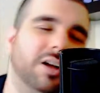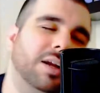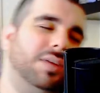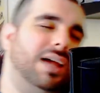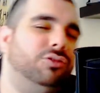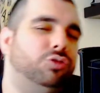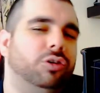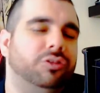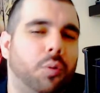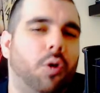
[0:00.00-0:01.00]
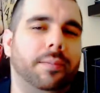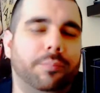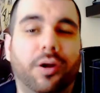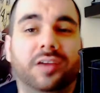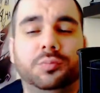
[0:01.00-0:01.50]
All right, now we got Source Point
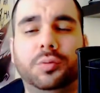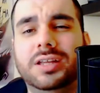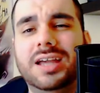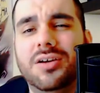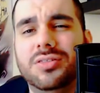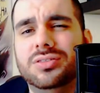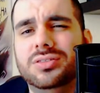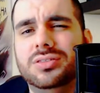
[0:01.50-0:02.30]
Press putting out